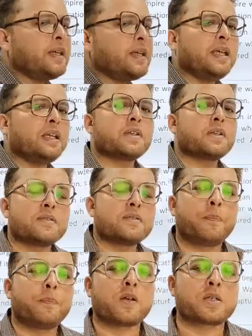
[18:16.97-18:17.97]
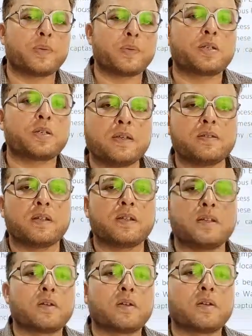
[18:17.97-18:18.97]
it was such a prosperous region,
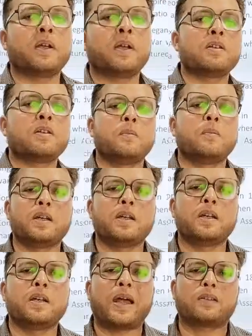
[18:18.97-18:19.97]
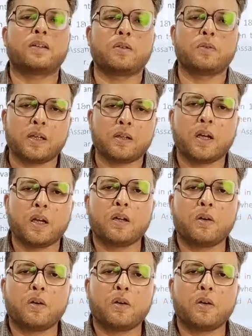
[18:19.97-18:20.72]
so the Britishers would be attracted to it.